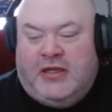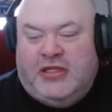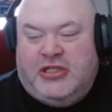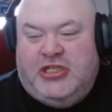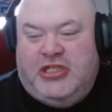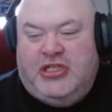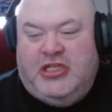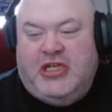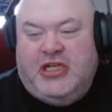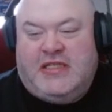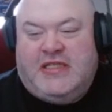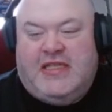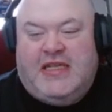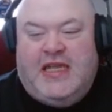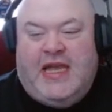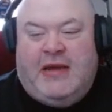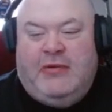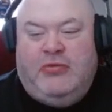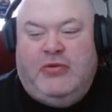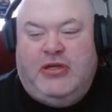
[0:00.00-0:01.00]
It's just
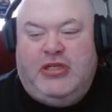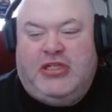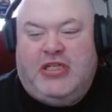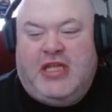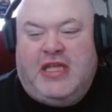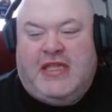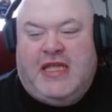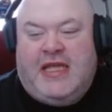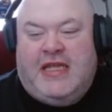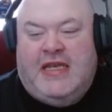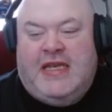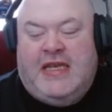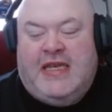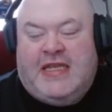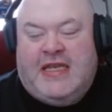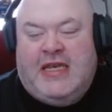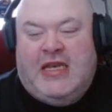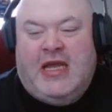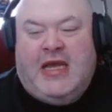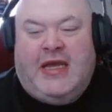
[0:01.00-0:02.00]
I wish that they
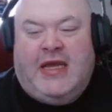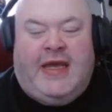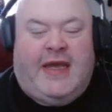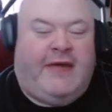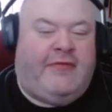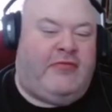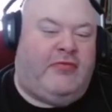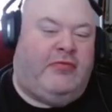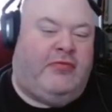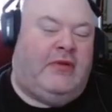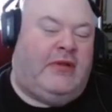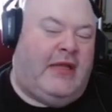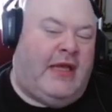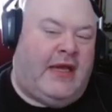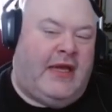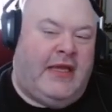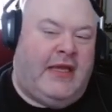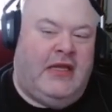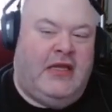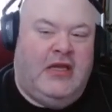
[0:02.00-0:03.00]
did not have to
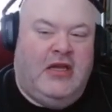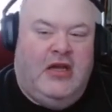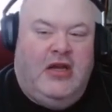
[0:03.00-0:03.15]
rely